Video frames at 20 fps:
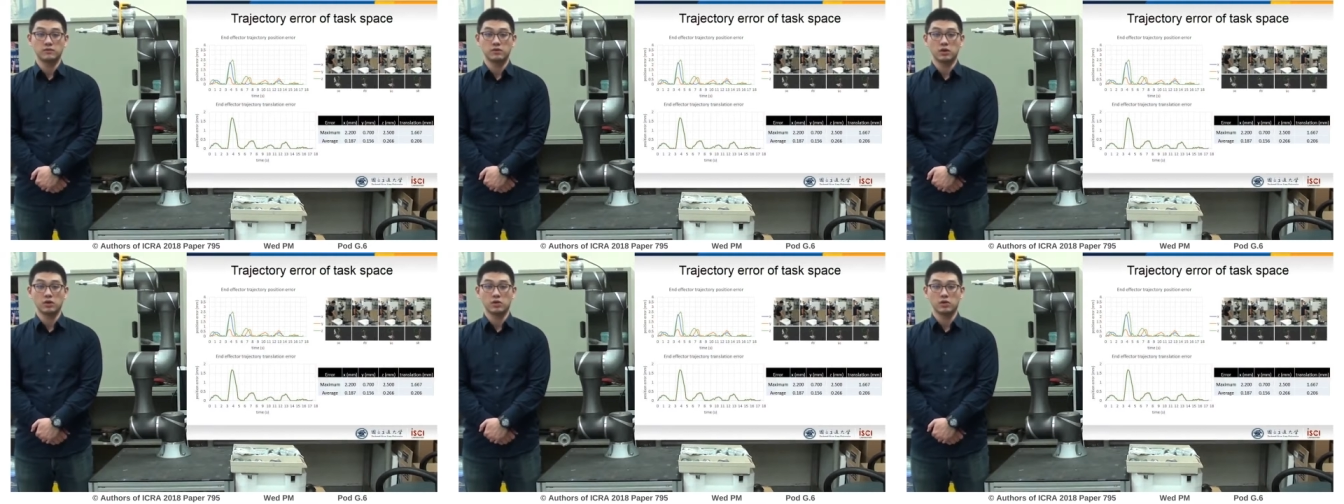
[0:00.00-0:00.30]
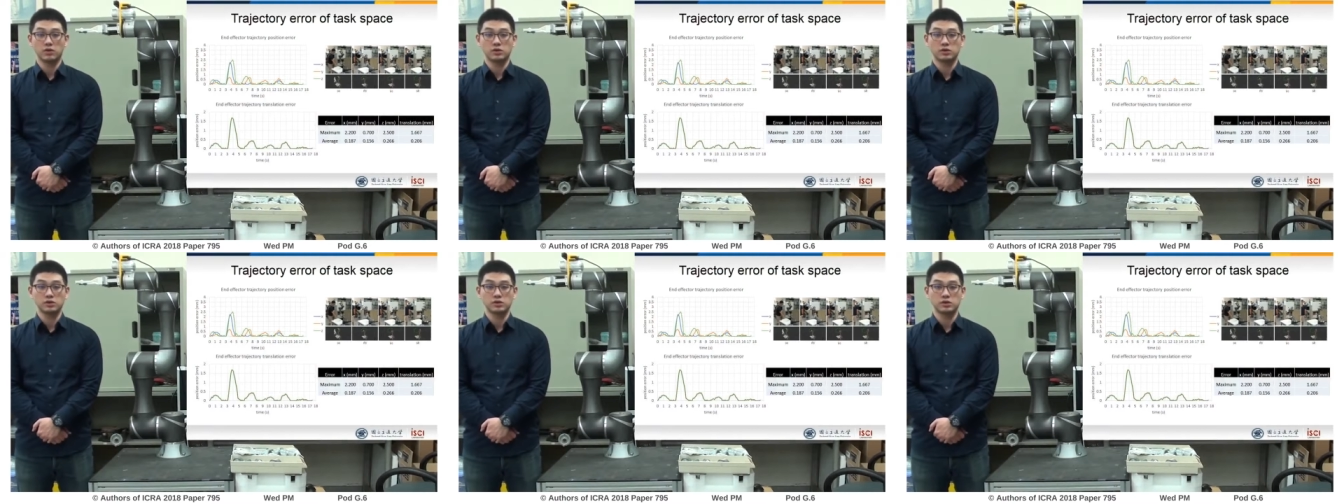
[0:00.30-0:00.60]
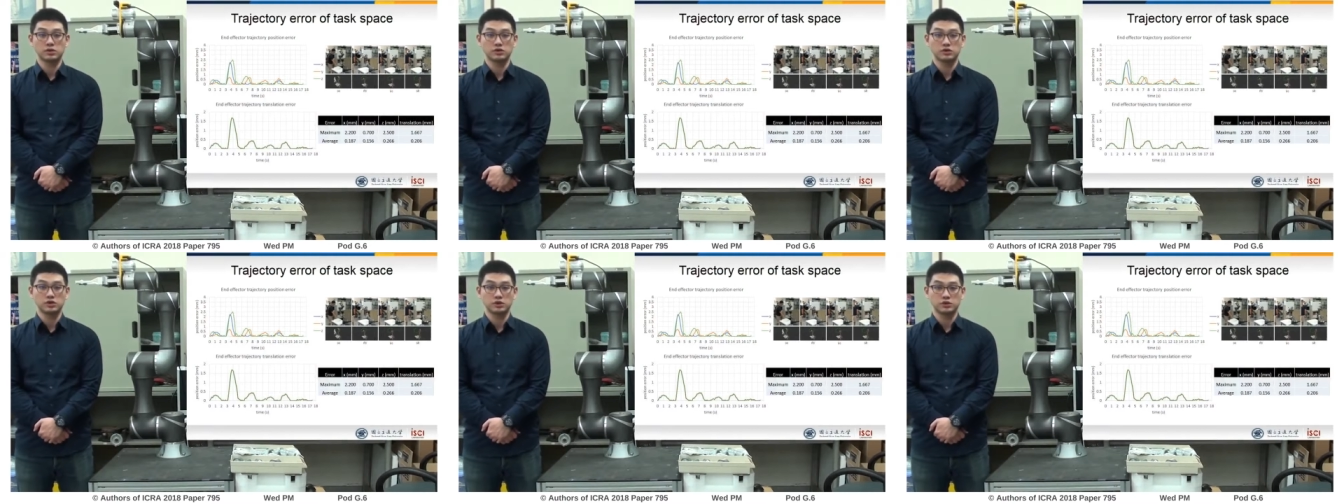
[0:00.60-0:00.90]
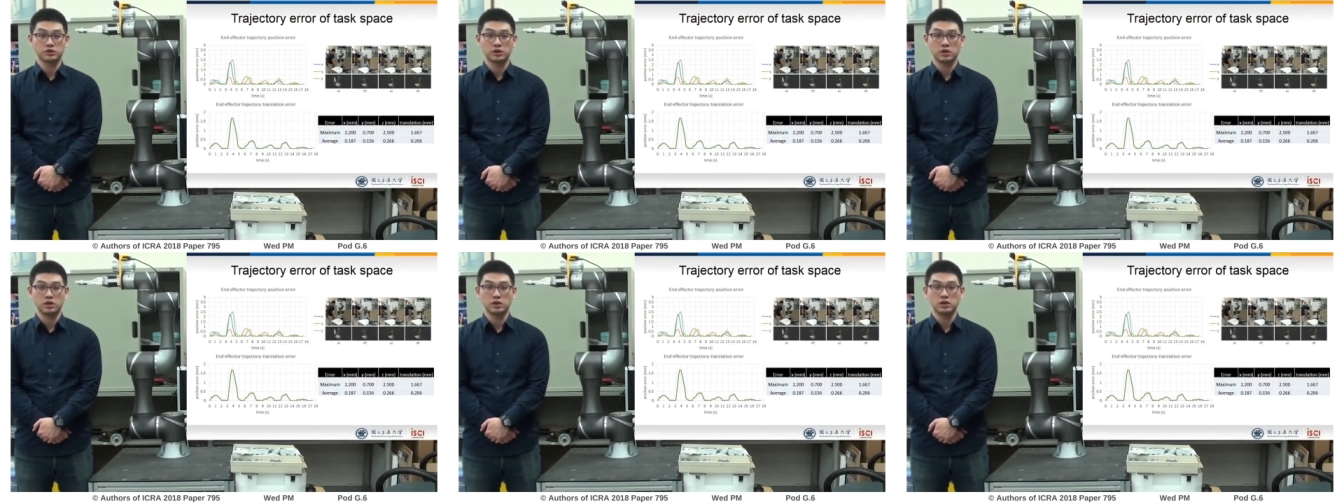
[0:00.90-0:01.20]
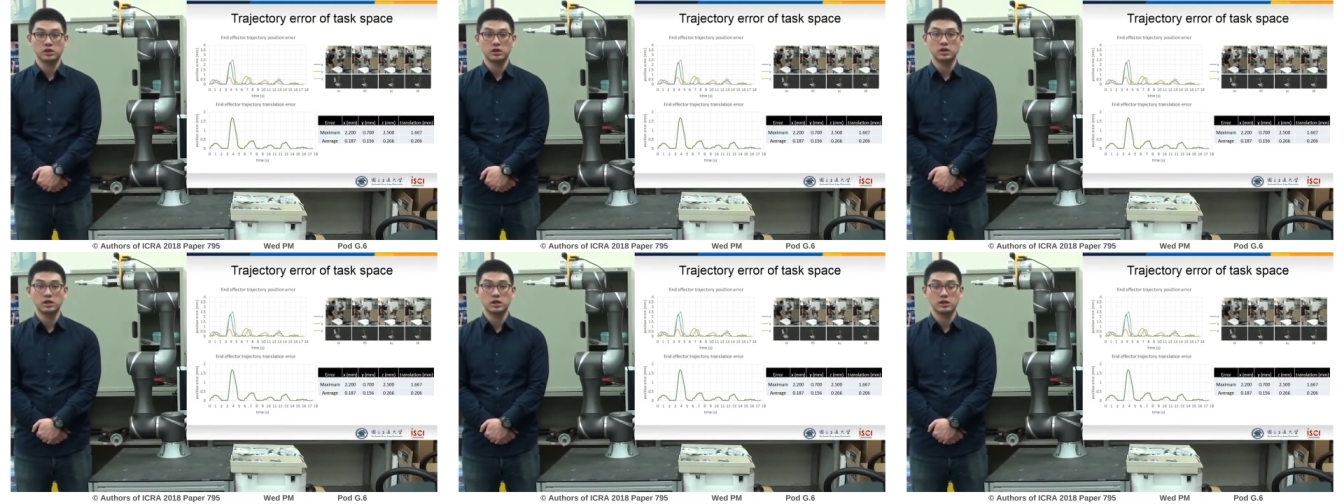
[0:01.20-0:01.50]
the original
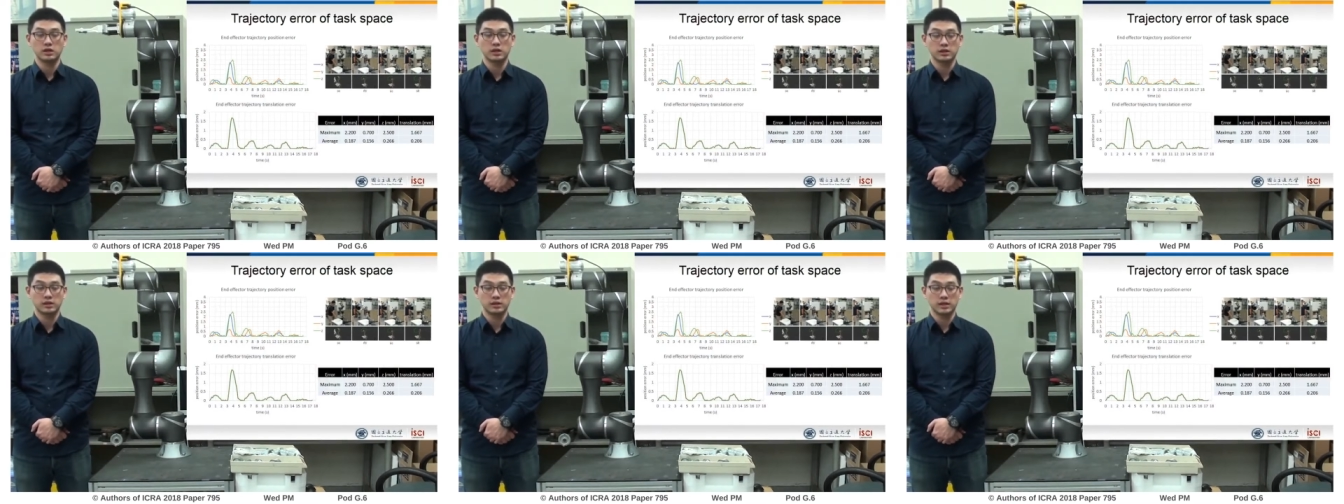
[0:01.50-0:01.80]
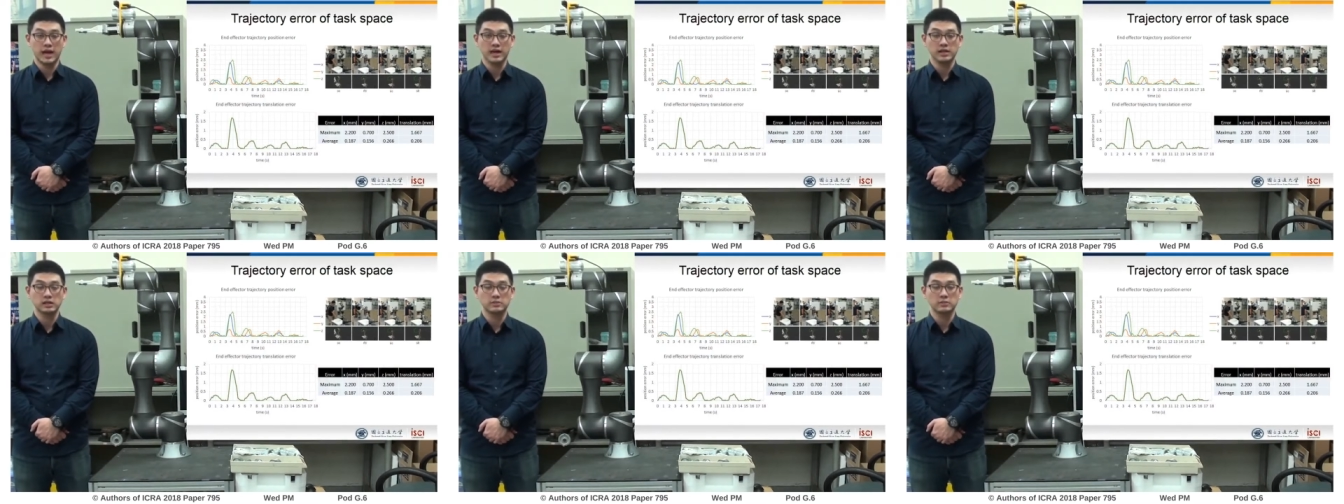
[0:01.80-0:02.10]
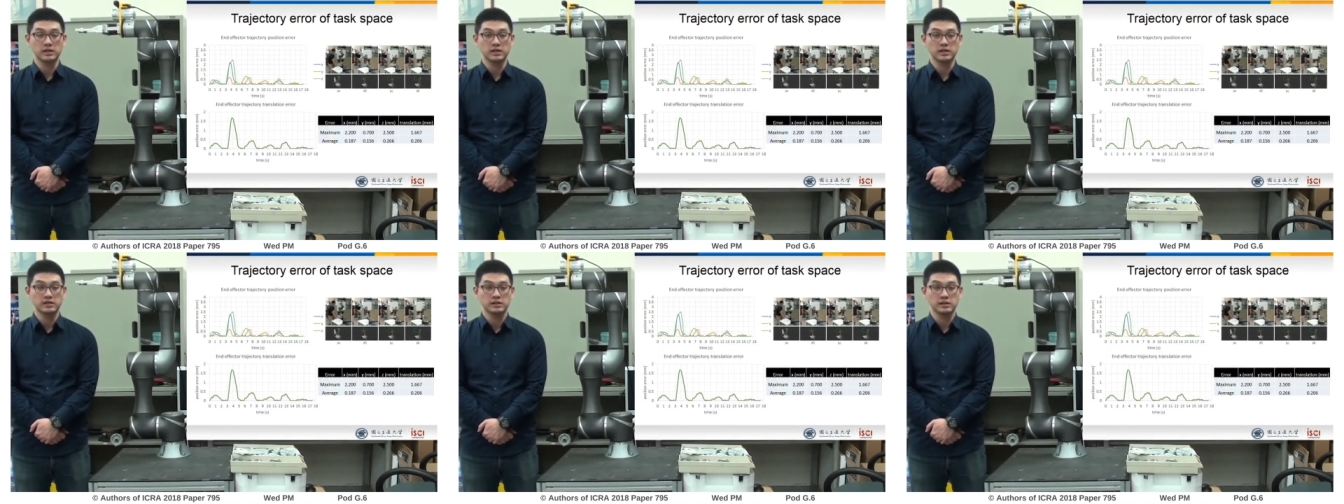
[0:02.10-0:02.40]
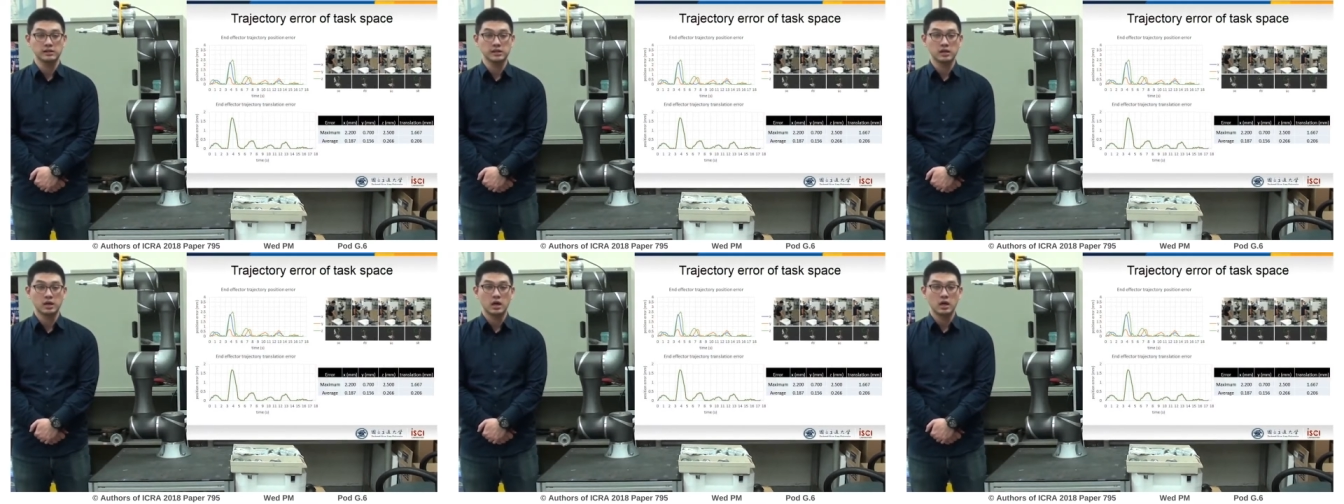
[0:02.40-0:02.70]
trajectory in the task space.